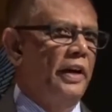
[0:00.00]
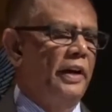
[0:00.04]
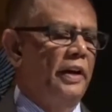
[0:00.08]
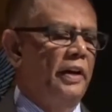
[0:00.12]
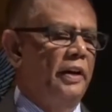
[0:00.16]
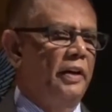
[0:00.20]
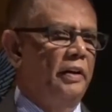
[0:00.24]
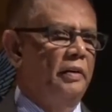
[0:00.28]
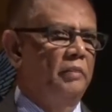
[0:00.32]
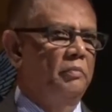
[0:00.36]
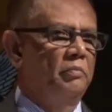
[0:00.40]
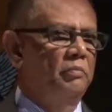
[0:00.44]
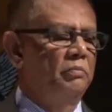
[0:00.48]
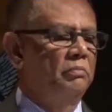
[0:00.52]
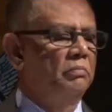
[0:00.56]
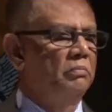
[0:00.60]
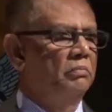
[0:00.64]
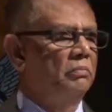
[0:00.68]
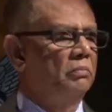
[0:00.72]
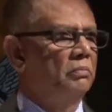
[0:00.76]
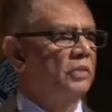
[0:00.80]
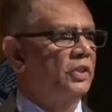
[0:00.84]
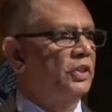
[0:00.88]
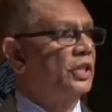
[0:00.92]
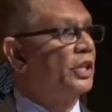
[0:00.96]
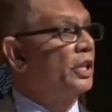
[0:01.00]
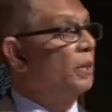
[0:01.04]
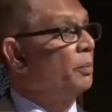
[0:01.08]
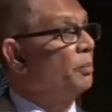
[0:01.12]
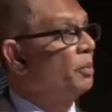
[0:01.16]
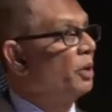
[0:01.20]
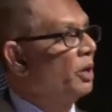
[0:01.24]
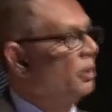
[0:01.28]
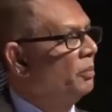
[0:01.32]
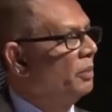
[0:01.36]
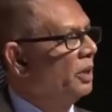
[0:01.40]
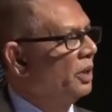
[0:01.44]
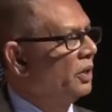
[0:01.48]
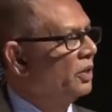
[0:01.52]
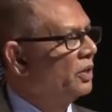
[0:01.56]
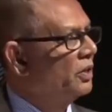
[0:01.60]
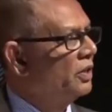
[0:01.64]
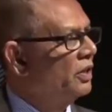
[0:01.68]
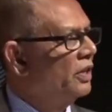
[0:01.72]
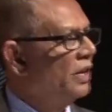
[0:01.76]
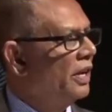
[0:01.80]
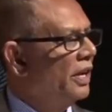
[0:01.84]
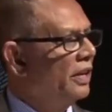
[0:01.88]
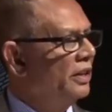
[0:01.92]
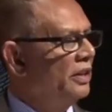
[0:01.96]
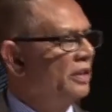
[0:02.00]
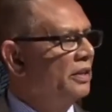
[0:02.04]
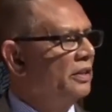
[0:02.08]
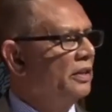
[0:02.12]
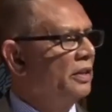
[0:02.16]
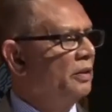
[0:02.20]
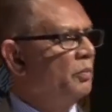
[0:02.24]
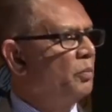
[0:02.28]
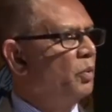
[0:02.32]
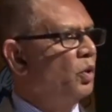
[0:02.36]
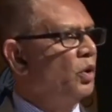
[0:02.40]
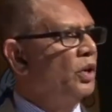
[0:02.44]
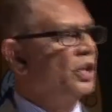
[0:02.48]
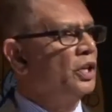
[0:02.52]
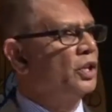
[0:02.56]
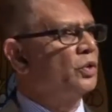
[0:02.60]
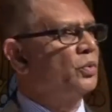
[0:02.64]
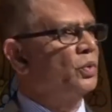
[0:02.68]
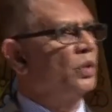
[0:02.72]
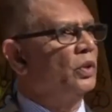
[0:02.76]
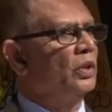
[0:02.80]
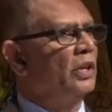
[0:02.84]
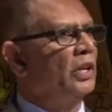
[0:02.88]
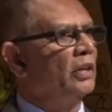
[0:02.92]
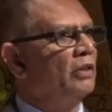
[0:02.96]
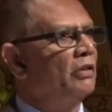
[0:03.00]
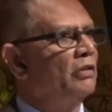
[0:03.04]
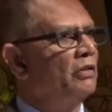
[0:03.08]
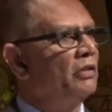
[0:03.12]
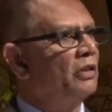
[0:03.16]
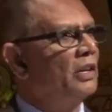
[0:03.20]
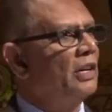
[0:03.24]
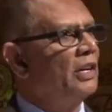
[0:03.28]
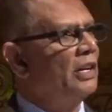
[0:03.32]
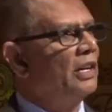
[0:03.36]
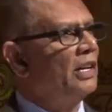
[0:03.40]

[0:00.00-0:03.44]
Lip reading: a city permit, and the police would give